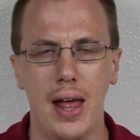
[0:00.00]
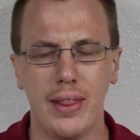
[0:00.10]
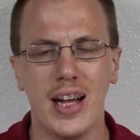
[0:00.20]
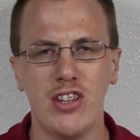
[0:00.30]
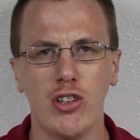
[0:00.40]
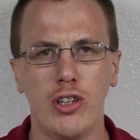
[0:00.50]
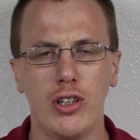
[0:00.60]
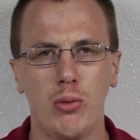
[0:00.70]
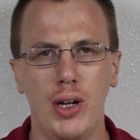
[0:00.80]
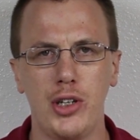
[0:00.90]
That's a
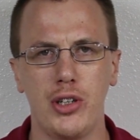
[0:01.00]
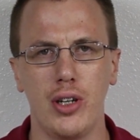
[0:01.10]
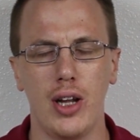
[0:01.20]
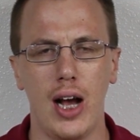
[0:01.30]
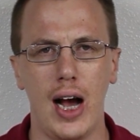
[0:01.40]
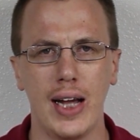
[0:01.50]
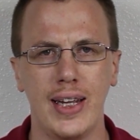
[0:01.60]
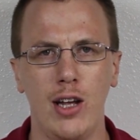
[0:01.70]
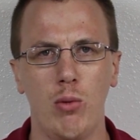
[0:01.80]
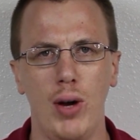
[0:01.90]
good question. I
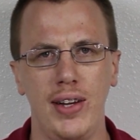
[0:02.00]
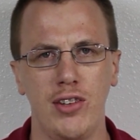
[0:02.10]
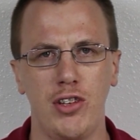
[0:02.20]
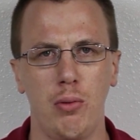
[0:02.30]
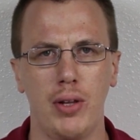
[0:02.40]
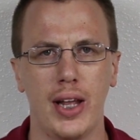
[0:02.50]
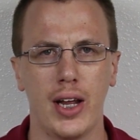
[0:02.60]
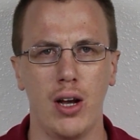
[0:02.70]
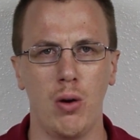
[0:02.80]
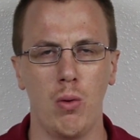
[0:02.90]
can't wait to see where they
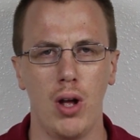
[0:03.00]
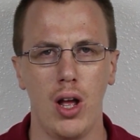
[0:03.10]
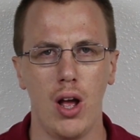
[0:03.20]
go.